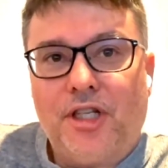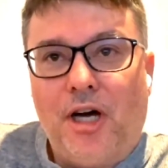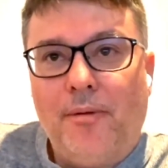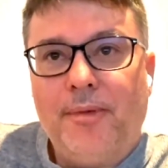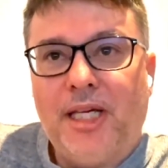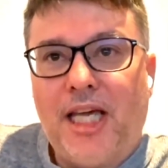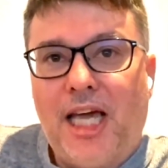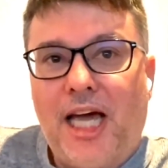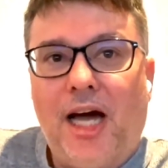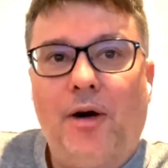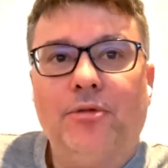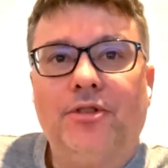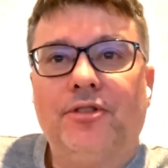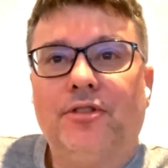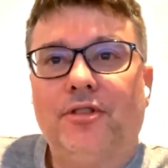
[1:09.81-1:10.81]
It's coming
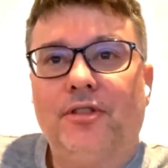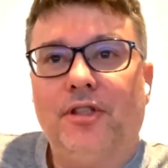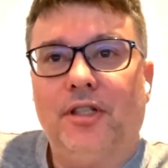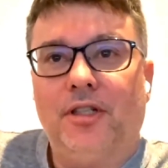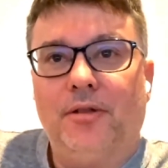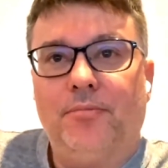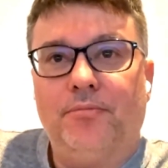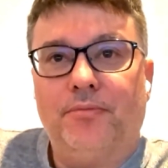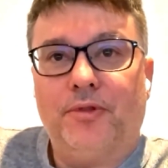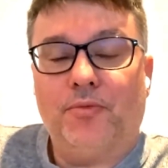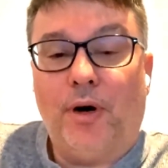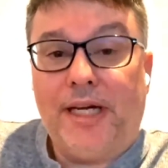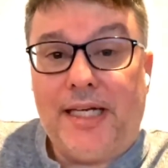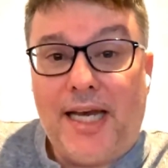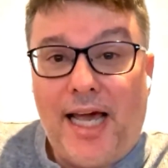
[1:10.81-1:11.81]
out
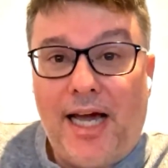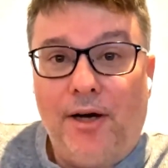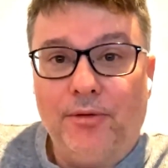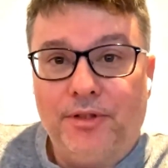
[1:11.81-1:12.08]
um, right